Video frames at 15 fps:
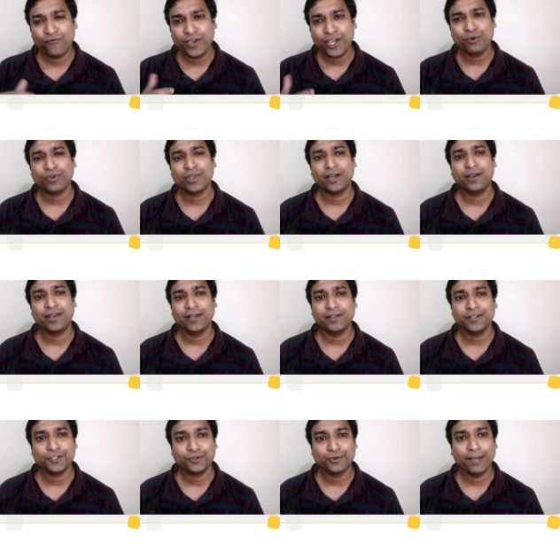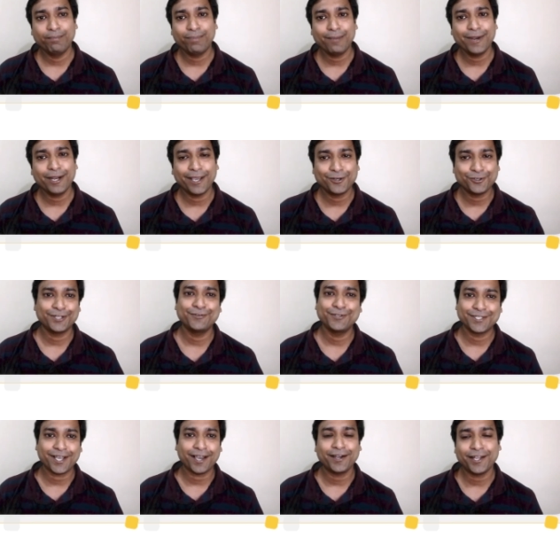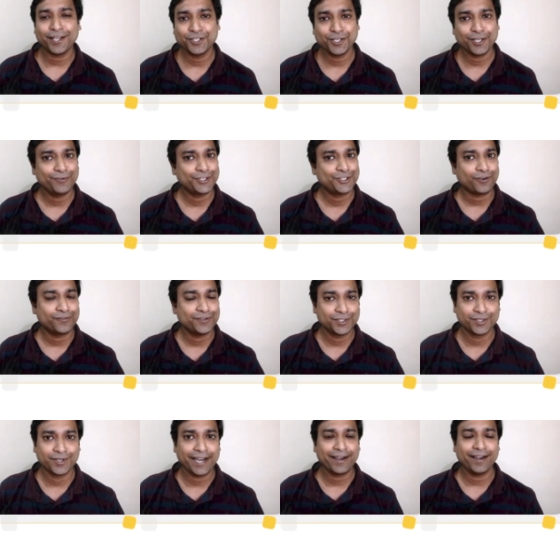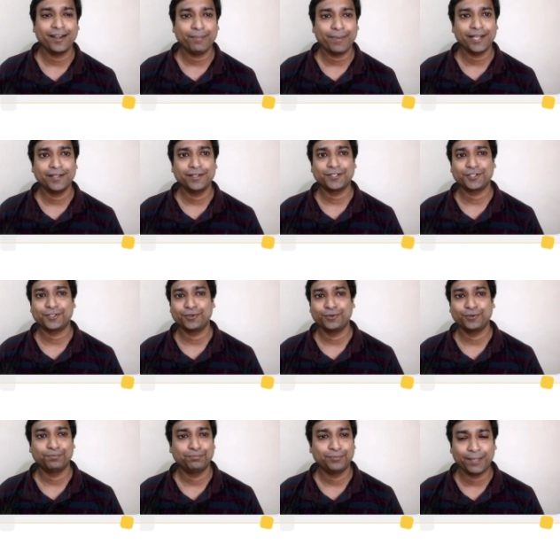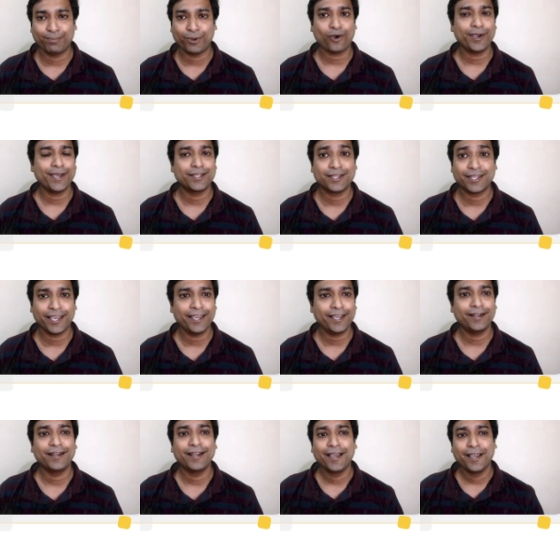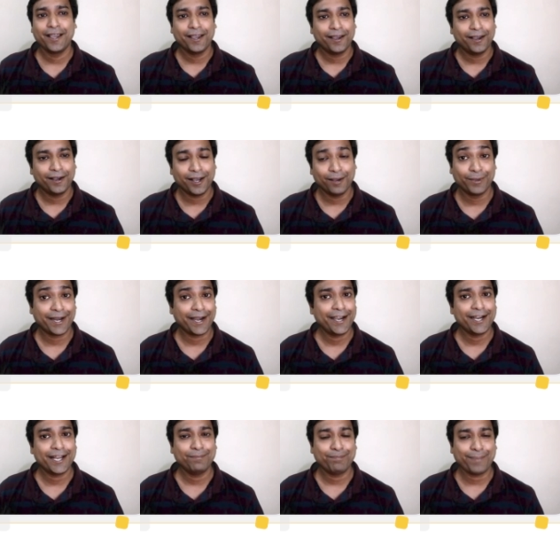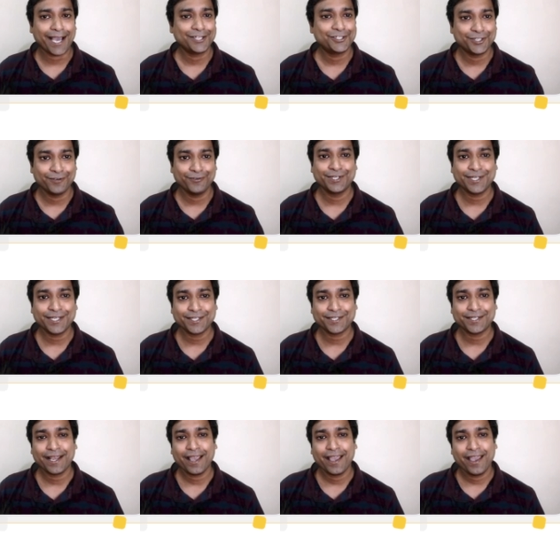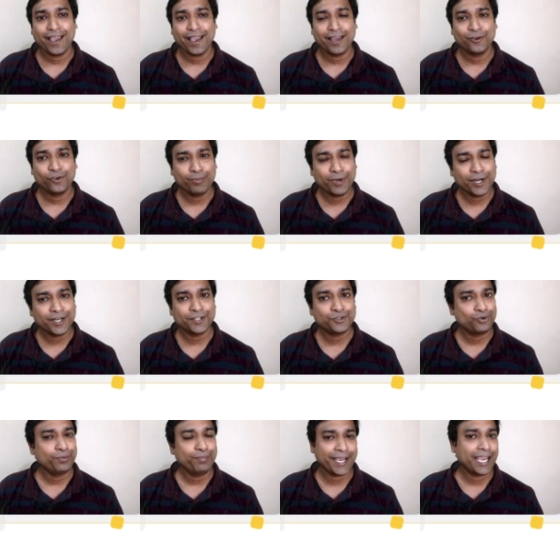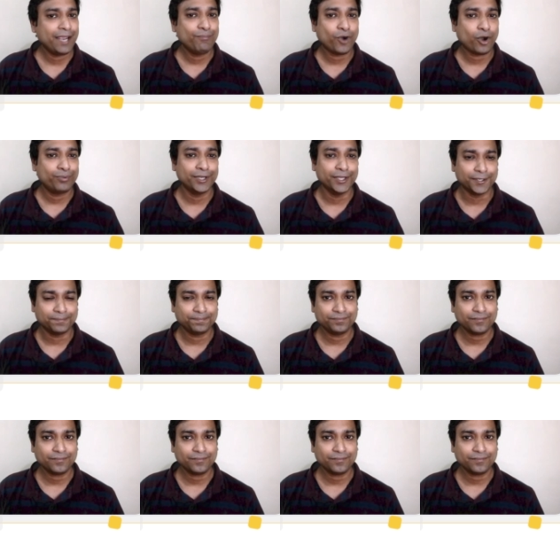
we use containers to implement microservices architecture, which offers great independence to deploy, scale, uh, upgrade and patch services, and Kubernetes soon became popular.